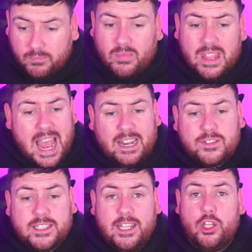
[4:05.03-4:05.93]
And I've
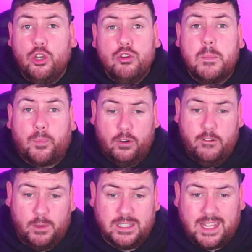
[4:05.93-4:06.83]
seen huge
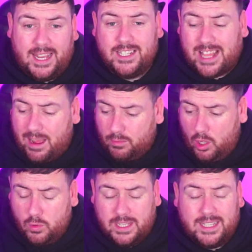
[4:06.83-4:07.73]
improvements in
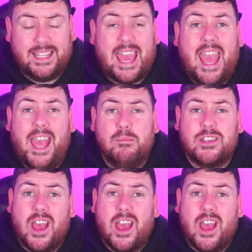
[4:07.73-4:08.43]
downloading games.